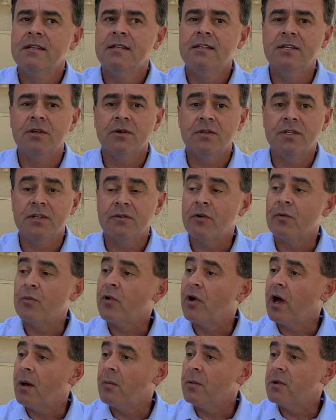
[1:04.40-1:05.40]
you know, different
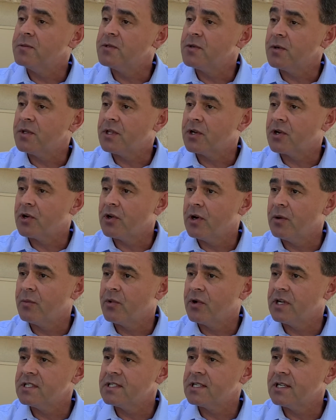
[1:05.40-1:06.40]
problems with the current
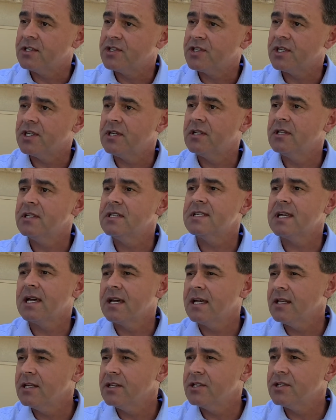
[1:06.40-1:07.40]
Prescott jail,
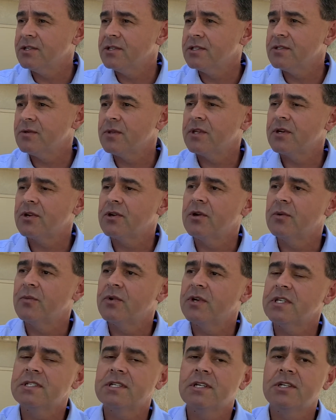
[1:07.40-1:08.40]
design issues with the current
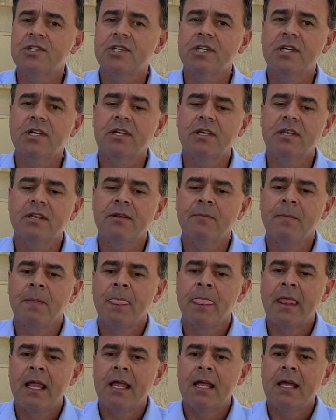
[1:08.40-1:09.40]
Prescott jail.
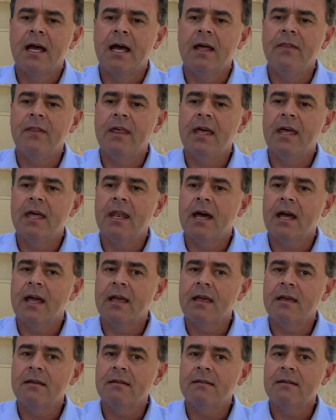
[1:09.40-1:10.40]
And then
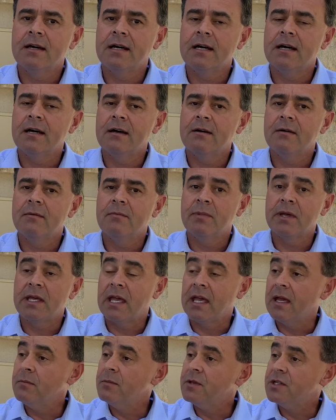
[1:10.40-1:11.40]
I
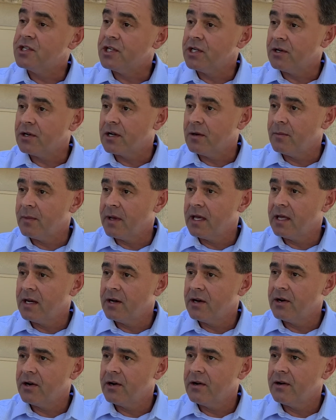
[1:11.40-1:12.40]
became the jail
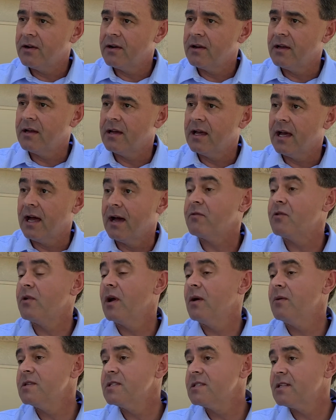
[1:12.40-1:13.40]
commander after I
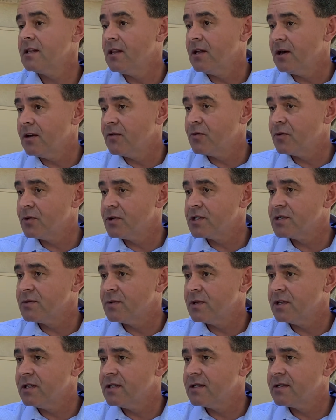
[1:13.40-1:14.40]
was the law
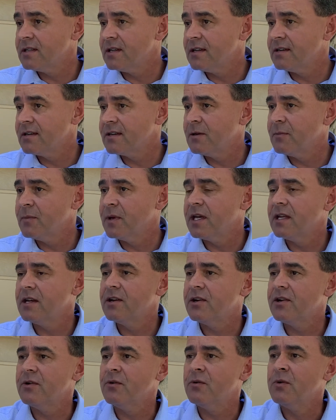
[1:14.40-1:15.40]
enforcement
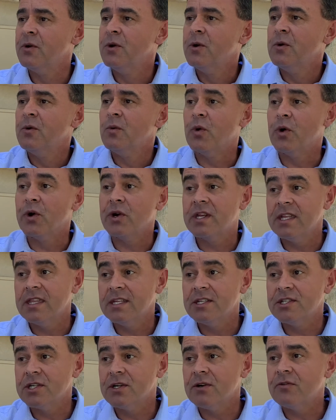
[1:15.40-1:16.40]
commander, and worked in
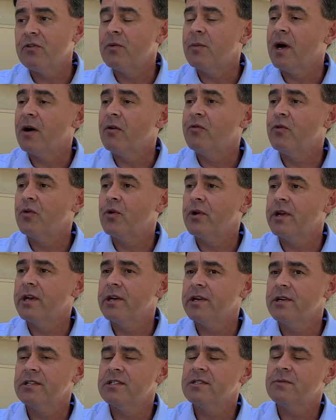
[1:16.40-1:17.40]
the jail for about 4
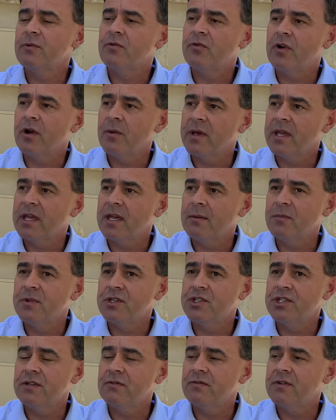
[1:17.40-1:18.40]
years before I became
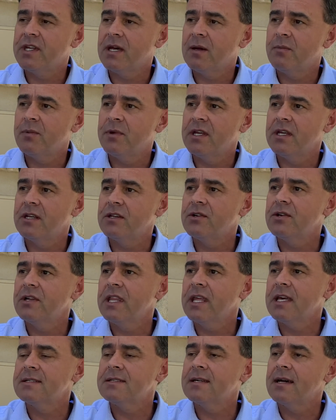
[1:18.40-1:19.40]
the chief deputy. And during
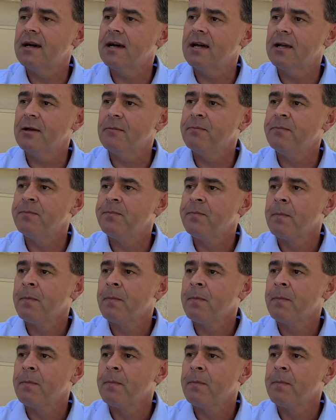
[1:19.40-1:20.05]
that time,